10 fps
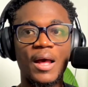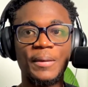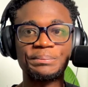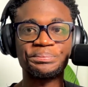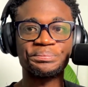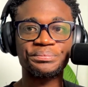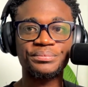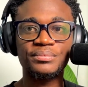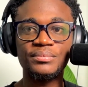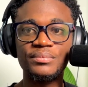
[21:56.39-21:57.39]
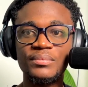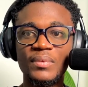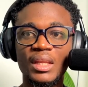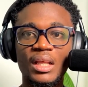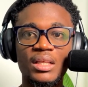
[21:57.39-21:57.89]
Um,
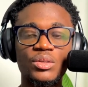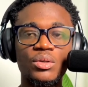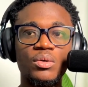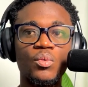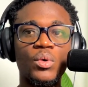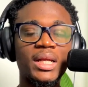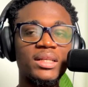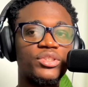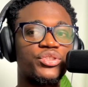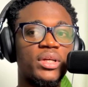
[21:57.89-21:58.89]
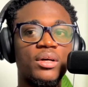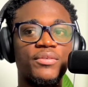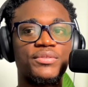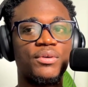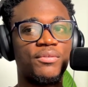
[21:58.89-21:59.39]
so what are the
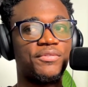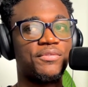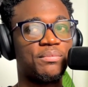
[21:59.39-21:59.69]
trade-offs of